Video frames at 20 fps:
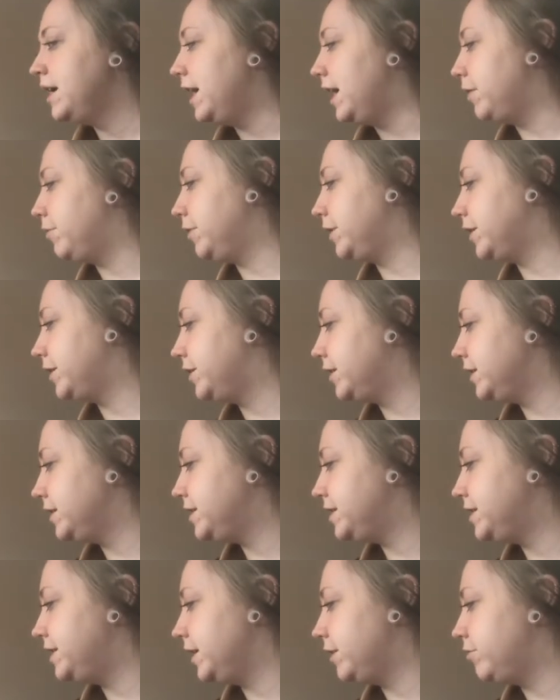And we are going to
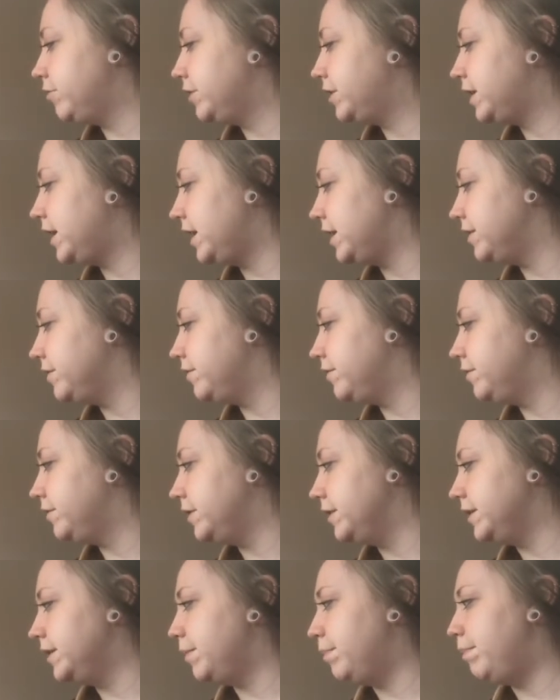stick with kind
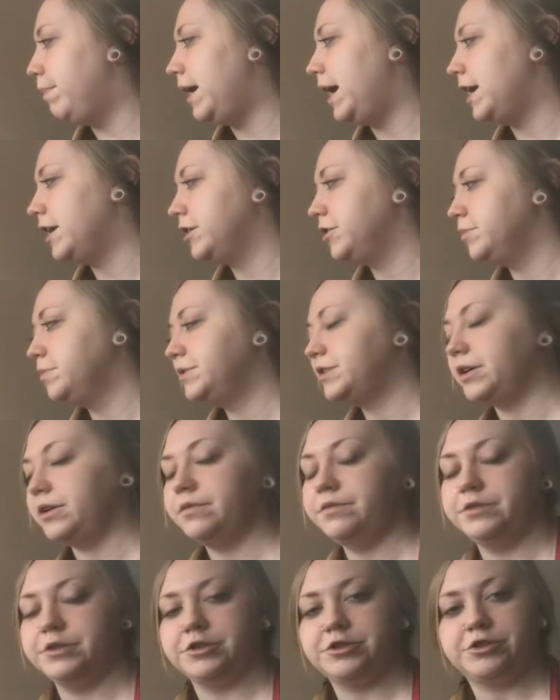of the bottoms
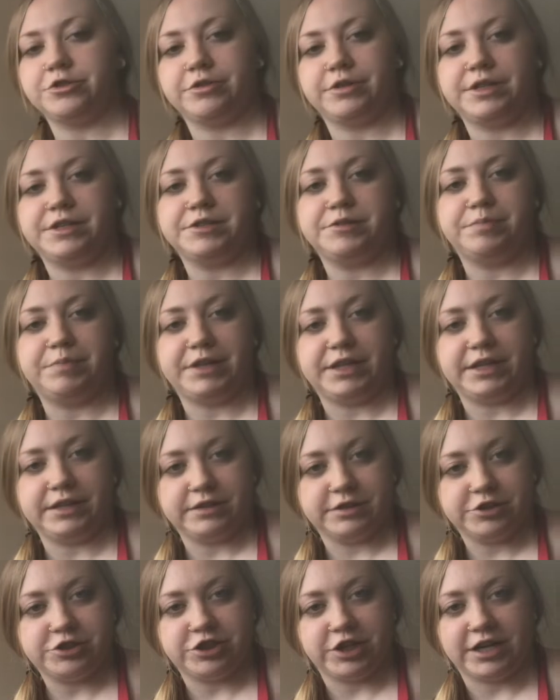of the trees
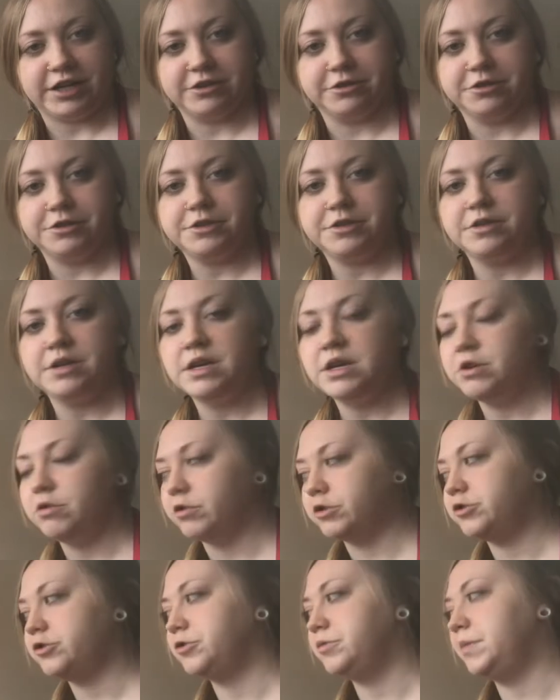being the shadows,
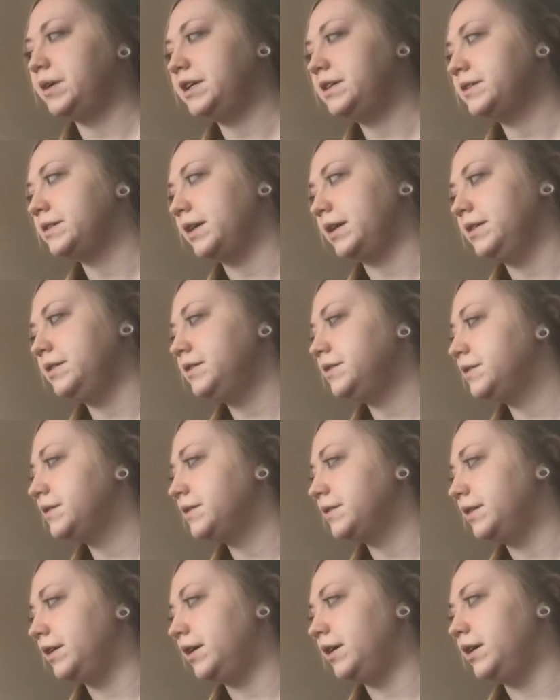which would make
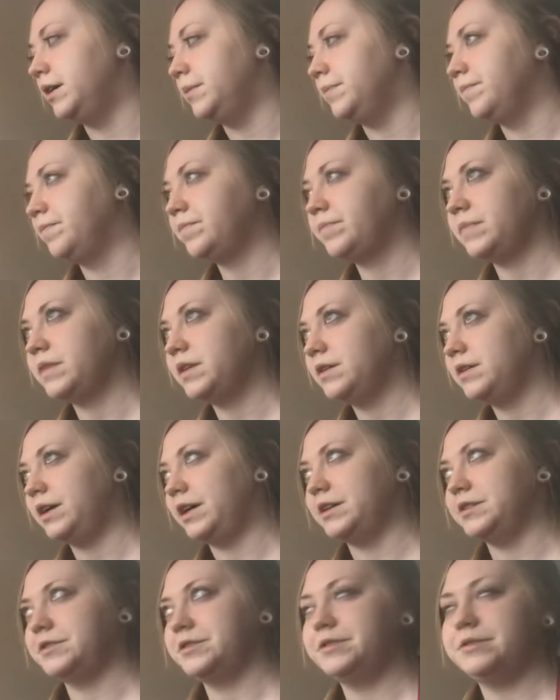sense,
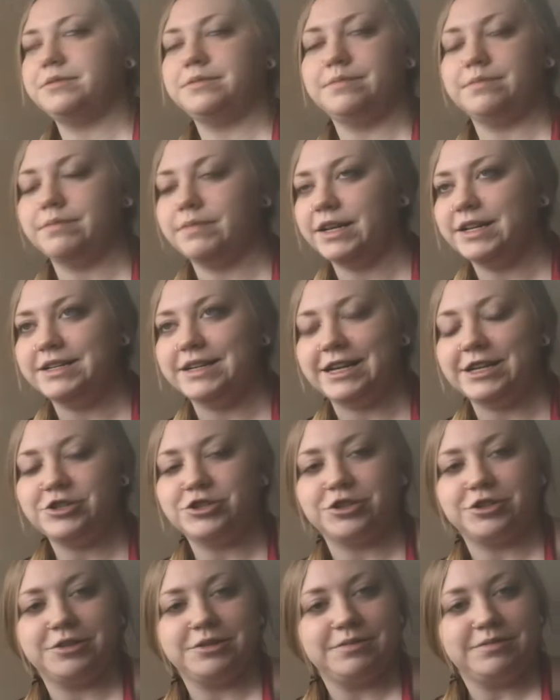as in
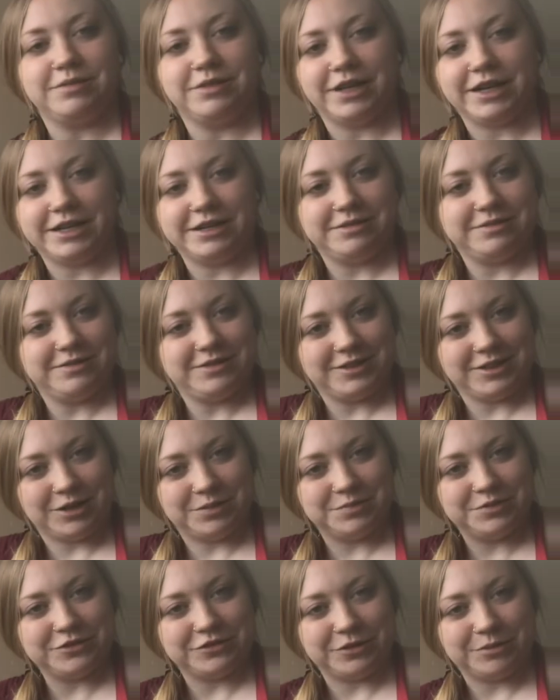nature, light
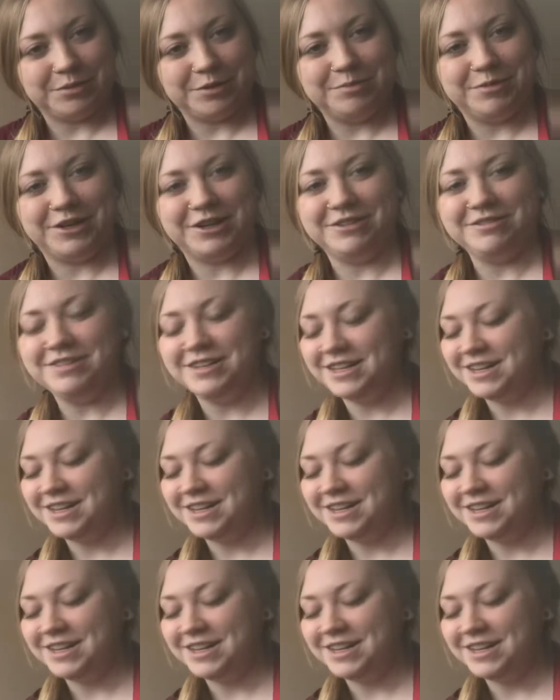comes from above.